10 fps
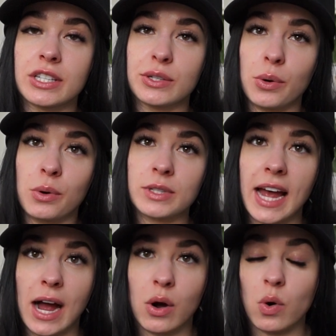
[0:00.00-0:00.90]
sold
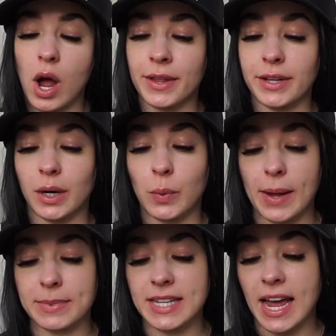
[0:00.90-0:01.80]
out on their
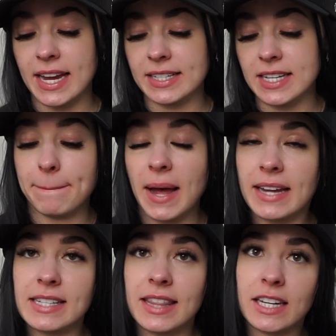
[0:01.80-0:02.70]
website,
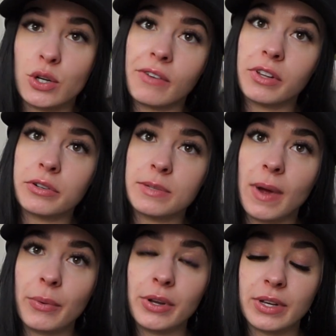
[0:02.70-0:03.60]
but they do have a little
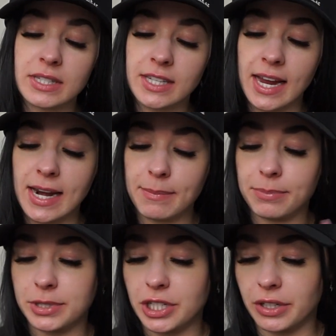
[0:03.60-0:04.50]
spot where you can sign
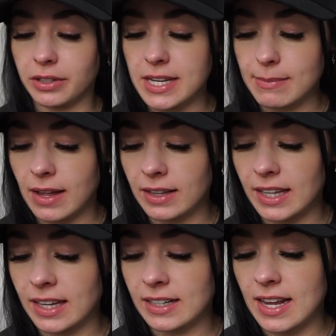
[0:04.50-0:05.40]
up, put your little email
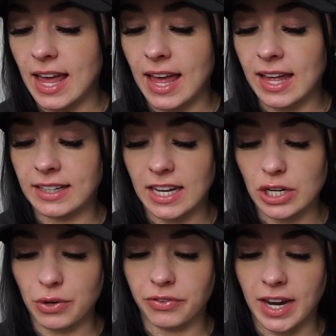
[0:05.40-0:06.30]
in, and get
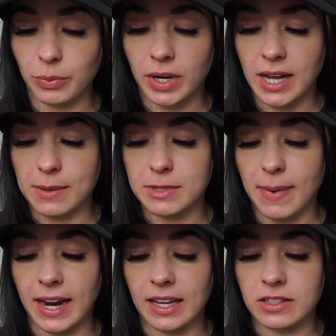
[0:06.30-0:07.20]
notified when it comes
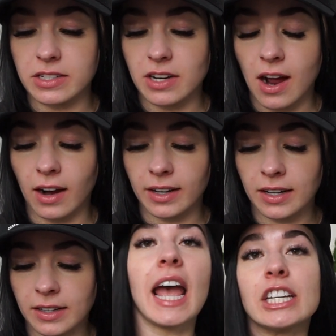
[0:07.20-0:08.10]
back in stock.
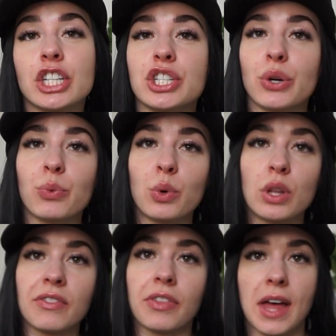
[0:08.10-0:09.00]
And just a rule
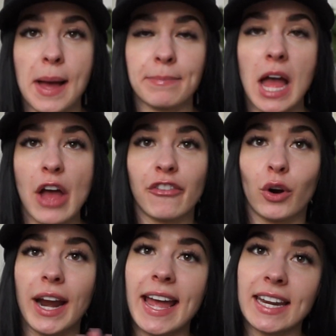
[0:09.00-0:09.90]
of thumb
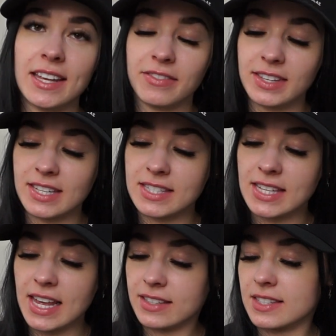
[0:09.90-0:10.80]
for any of these
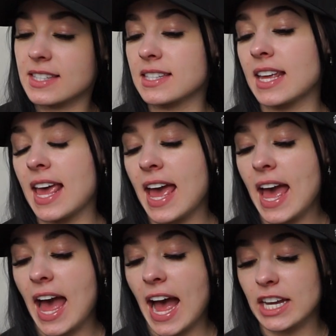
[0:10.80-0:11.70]
scents,
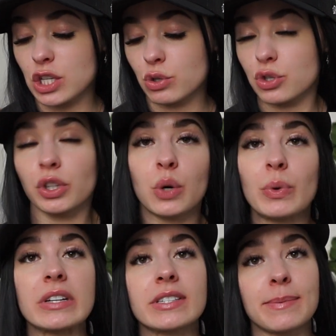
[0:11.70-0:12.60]
I usually
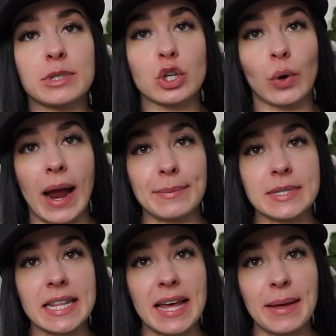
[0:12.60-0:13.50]
will subscribe
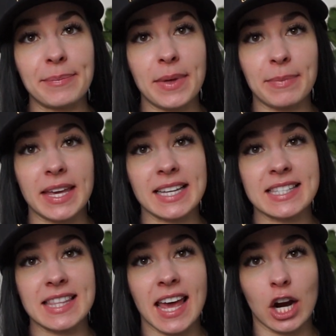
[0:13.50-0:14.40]
to them because
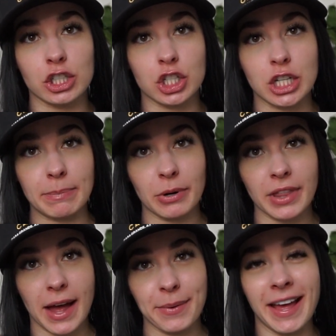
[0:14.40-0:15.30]
they are cheaper
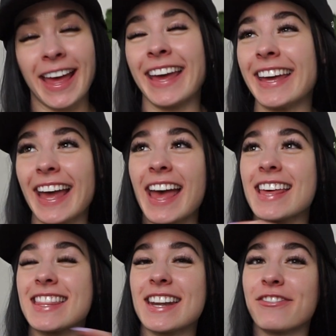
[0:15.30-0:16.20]
that way.
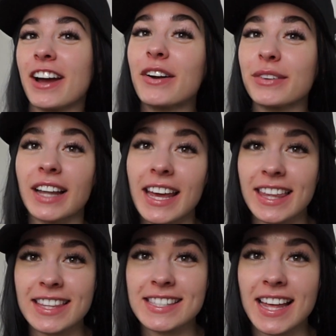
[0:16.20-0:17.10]
and then if I don't
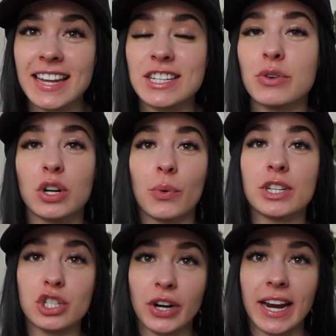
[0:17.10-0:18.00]
like the scent, you can
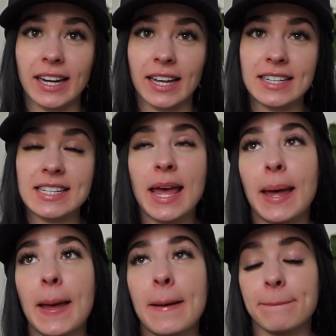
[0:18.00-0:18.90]
always trade it
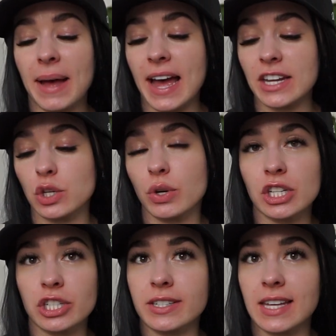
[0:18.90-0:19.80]
but you
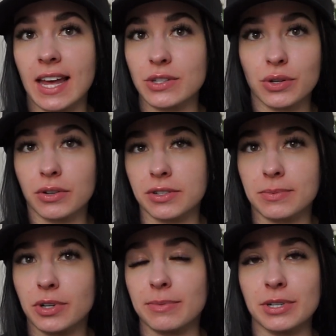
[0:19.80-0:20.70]
can just cancel your
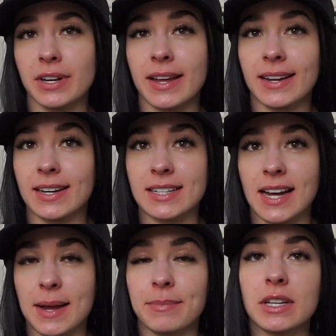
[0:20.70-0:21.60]
subscription at any
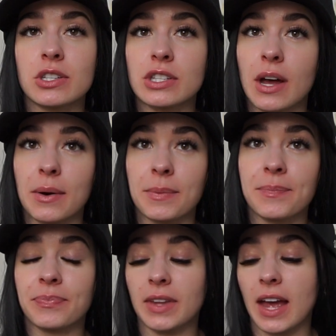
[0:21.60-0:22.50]
time. So
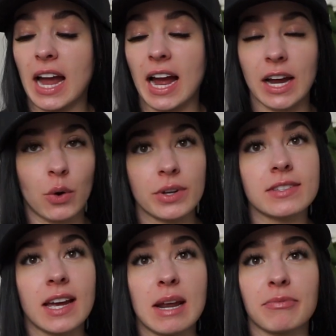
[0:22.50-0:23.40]
I always
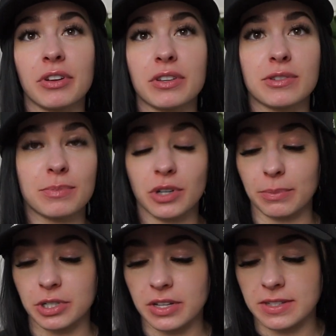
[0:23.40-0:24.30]
sign up for the
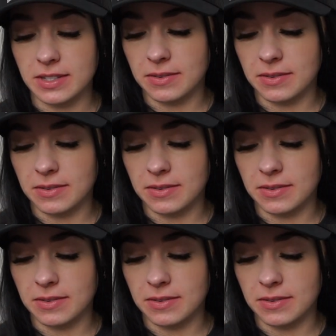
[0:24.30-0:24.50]
subscriptions.